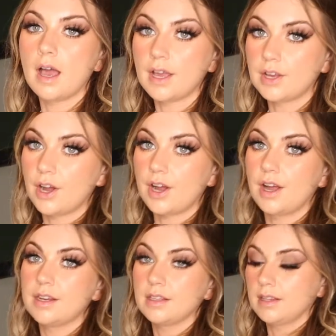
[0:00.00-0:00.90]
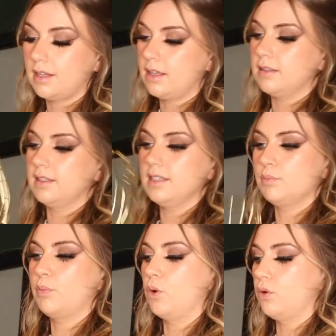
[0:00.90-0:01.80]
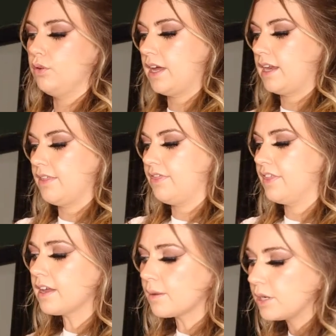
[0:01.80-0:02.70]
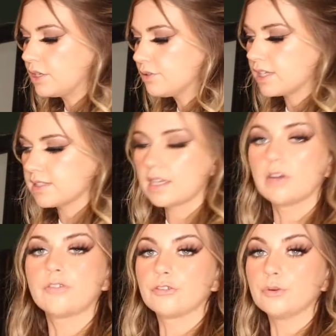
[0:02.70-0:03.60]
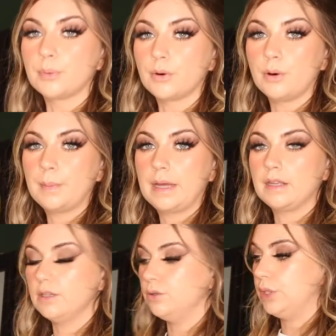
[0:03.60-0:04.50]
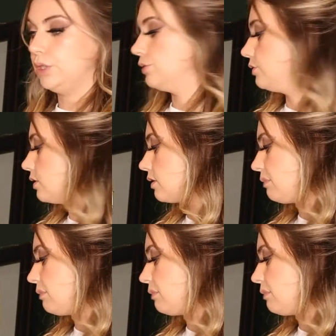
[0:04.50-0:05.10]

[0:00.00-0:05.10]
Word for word: I got this bowl that I think I'm gonna use as like a fruit bowl, but who knows?